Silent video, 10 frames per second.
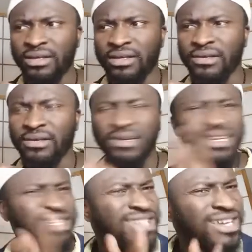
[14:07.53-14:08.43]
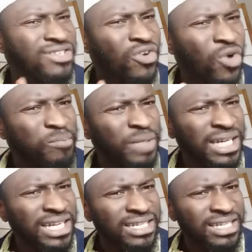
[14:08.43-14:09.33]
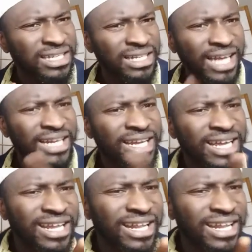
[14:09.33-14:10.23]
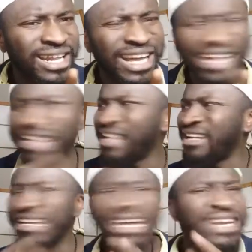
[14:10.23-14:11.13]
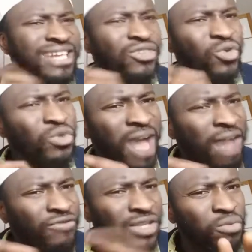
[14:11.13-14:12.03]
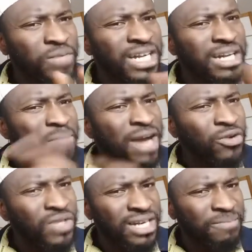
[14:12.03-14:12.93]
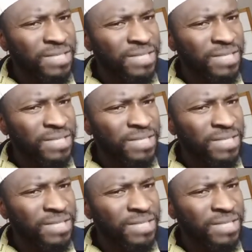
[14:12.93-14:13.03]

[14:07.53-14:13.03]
and they say it's not complete, and they told Hafsa to bring the manuscripts.